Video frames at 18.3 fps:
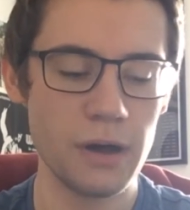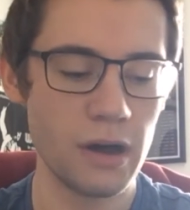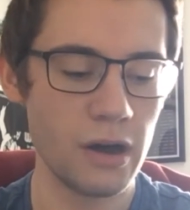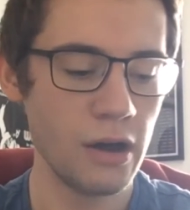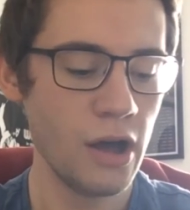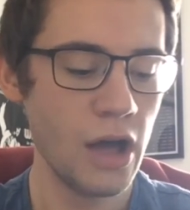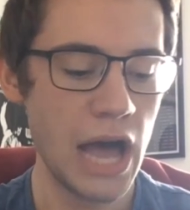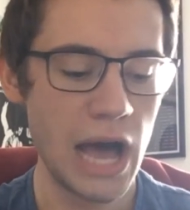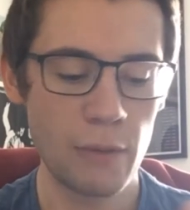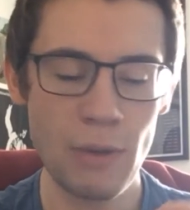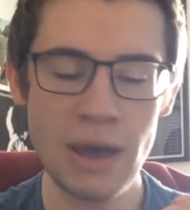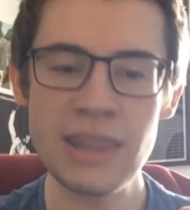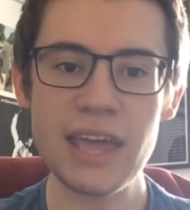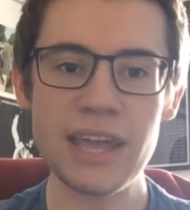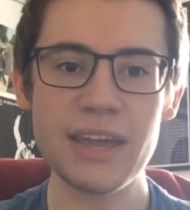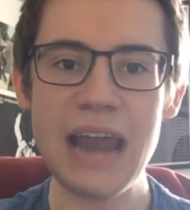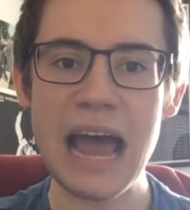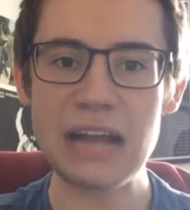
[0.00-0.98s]
But
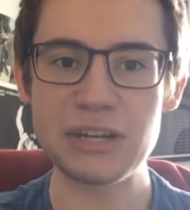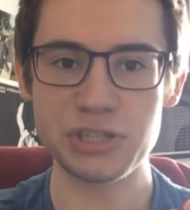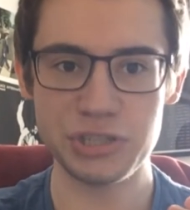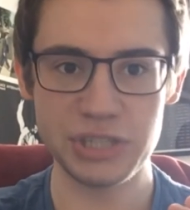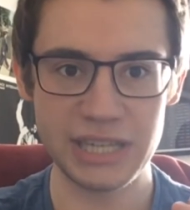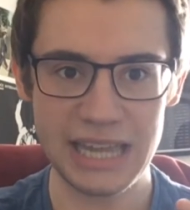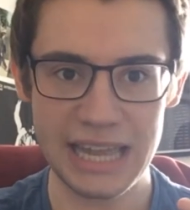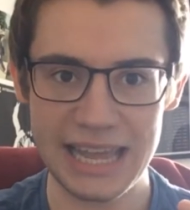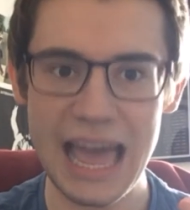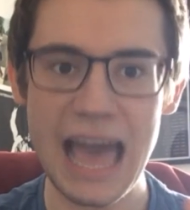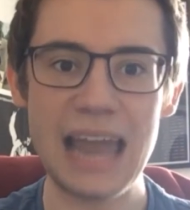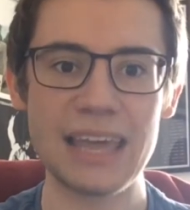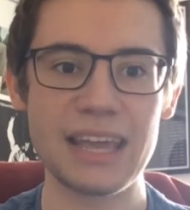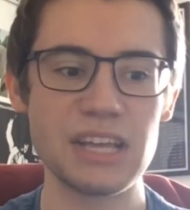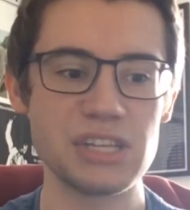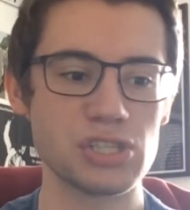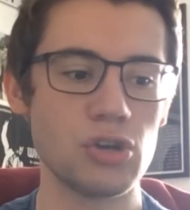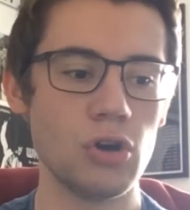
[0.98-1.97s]
when like you're actually like
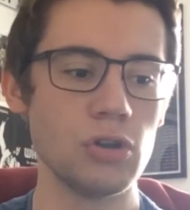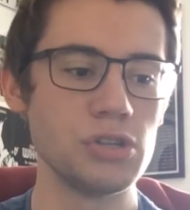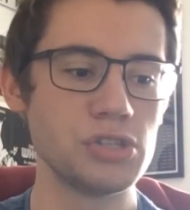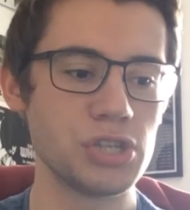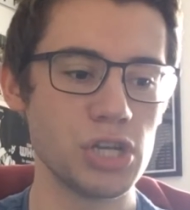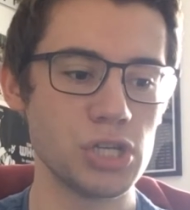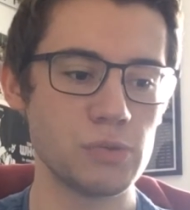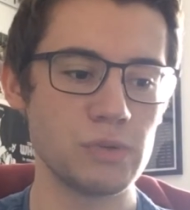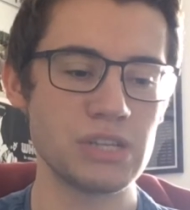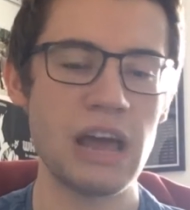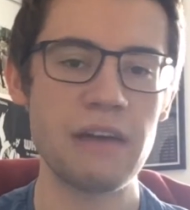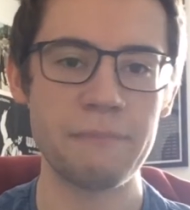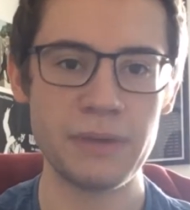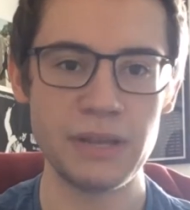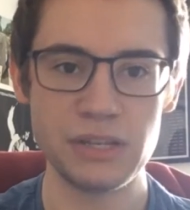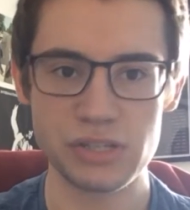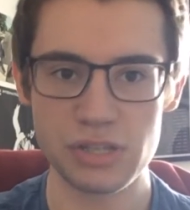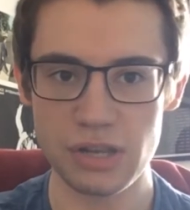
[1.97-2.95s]
at like his concerts, which
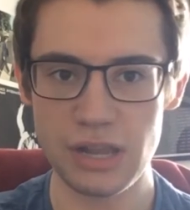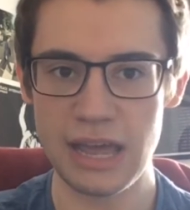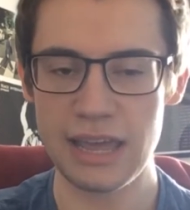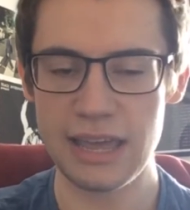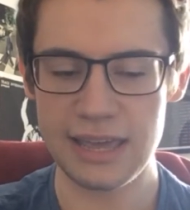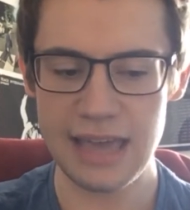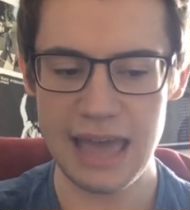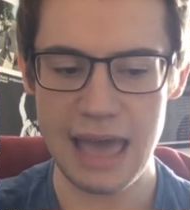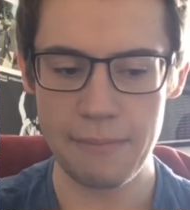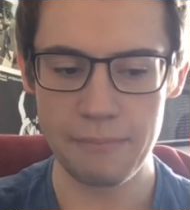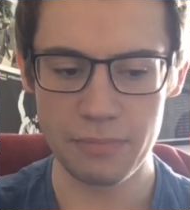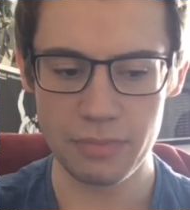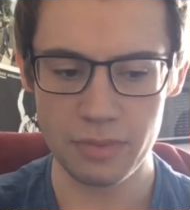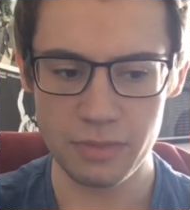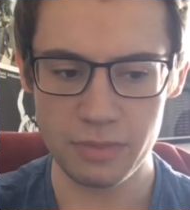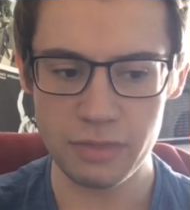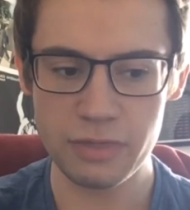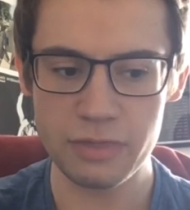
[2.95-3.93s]
I've been to like
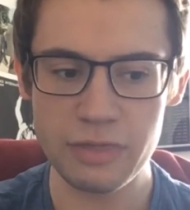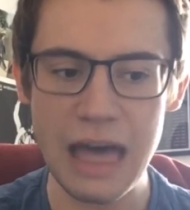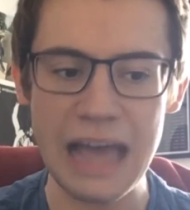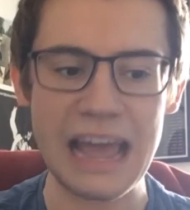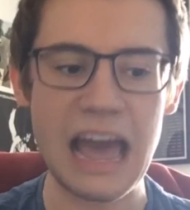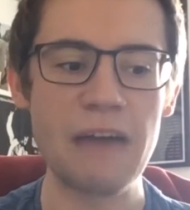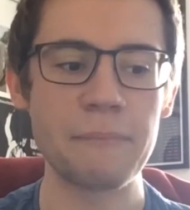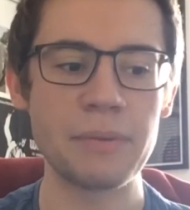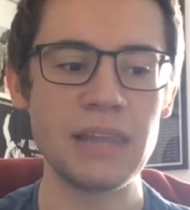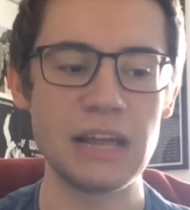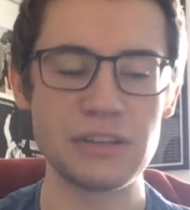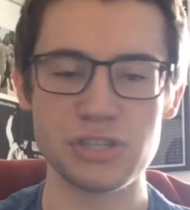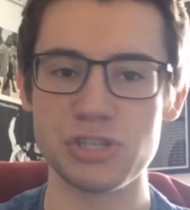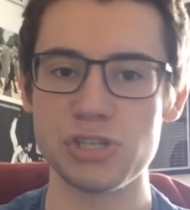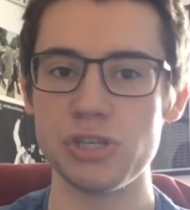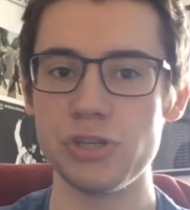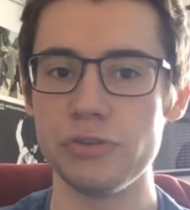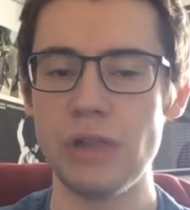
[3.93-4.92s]
I've been
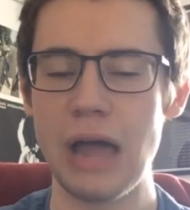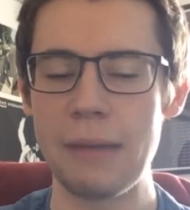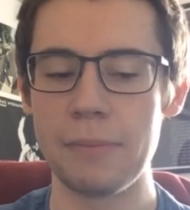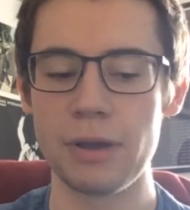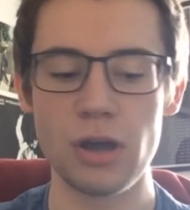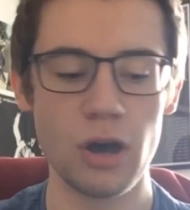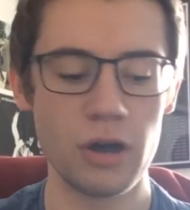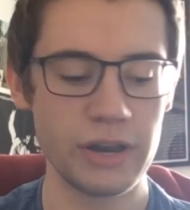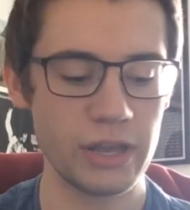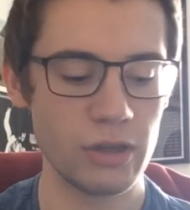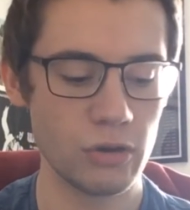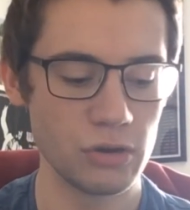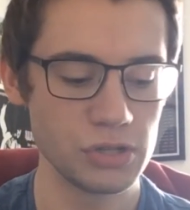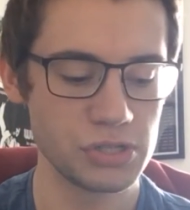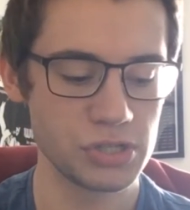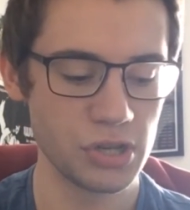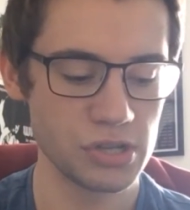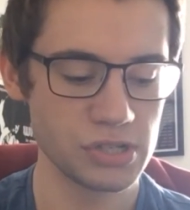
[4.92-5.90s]
like to two like McCartney
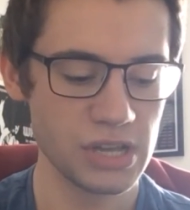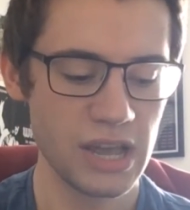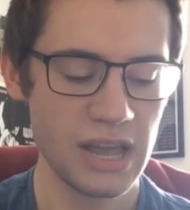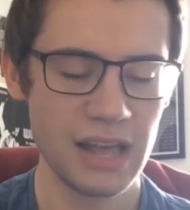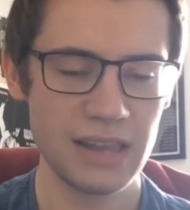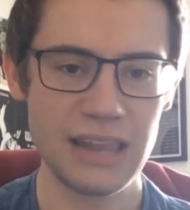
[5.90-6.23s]
concerts,